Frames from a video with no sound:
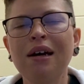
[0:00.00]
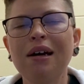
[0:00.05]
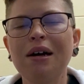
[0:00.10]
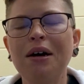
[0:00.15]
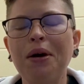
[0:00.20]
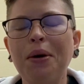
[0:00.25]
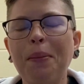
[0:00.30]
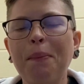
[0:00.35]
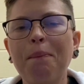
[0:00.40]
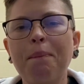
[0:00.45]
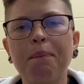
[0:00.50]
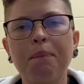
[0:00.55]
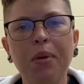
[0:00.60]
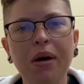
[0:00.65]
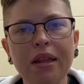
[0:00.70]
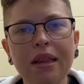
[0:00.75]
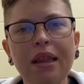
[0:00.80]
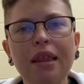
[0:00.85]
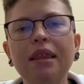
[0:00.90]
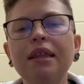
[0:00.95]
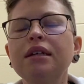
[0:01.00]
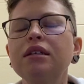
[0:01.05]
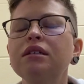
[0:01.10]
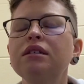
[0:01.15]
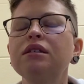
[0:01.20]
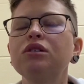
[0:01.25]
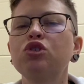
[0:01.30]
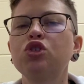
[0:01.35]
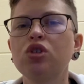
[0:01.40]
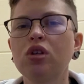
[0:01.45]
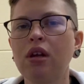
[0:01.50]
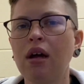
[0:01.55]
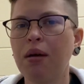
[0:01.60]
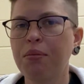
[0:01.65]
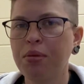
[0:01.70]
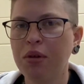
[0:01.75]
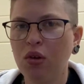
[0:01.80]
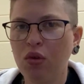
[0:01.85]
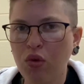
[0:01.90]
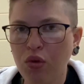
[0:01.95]
But this should not
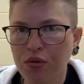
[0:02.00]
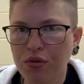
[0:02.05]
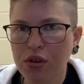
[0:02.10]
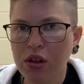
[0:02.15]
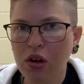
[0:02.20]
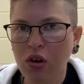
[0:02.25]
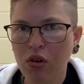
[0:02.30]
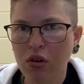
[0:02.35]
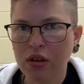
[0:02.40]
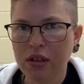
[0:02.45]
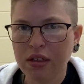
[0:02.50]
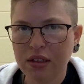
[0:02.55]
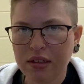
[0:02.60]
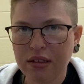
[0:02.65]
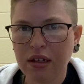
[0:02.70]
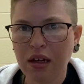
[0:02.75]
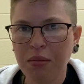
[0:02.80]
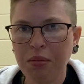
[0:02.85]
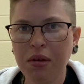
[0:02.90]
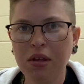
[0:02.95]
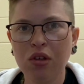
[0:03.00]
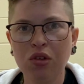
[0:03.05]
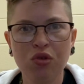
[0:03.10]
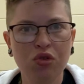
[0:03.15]
be an overly hard assignment.